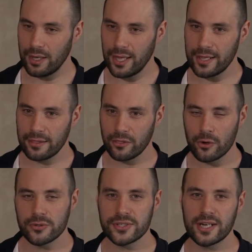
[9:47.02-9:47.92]
And
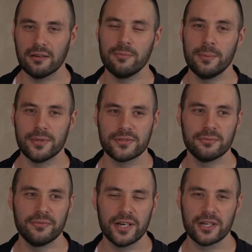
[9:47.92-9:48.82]
those staff members
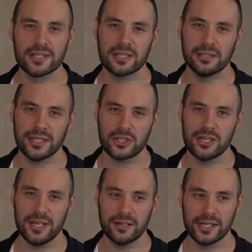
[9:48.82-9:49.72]
from various collection
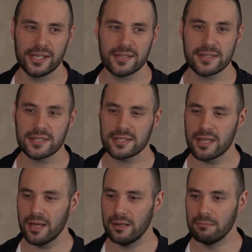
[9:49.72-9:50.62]
areas
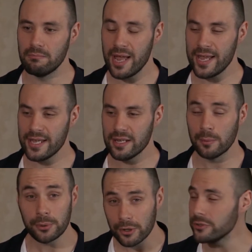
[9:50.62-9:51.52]
may
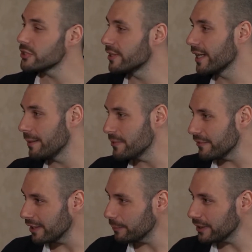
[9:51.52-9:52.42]
approach the game
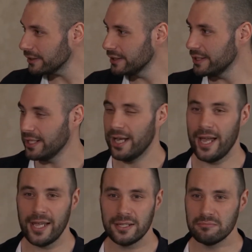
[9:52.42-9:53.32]
developer
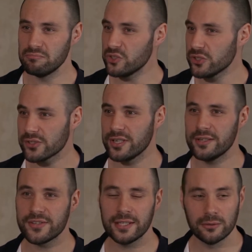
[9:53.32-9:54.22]
and just kind
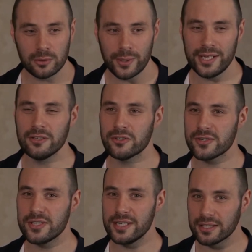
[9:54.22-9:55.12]
of say, look, we're
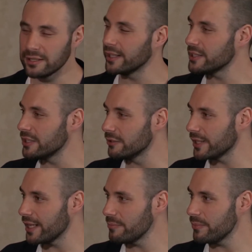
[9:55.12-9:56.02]
interested in collecting your
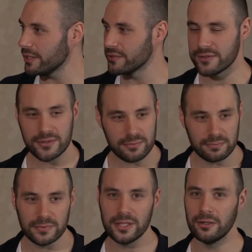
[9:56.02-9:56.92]
game because,
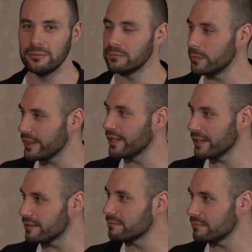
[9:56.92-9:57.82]
you know, we
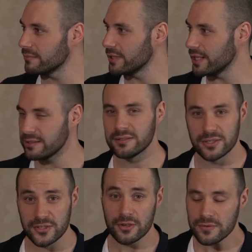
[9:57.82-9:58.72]
think it
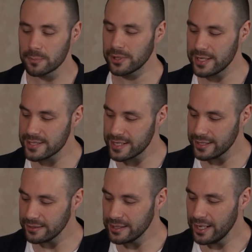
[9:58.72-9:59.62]
deserves a place here.